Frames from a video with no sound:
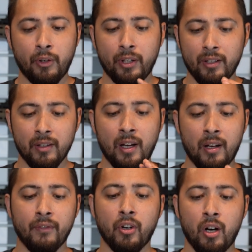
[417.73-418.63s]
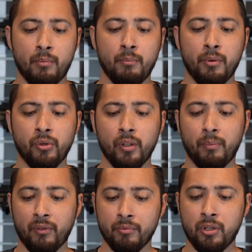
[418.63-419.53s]
I'll get a lot of carbon
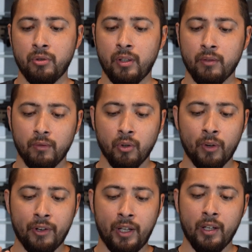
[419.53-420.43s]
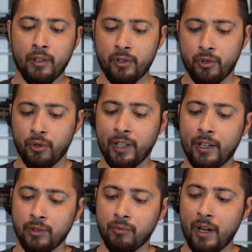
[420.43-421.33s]
buildup from shooting around 800 to
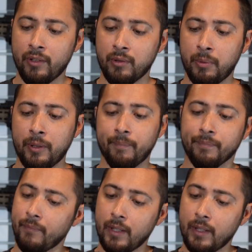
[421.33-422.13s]
1,000 rounds, but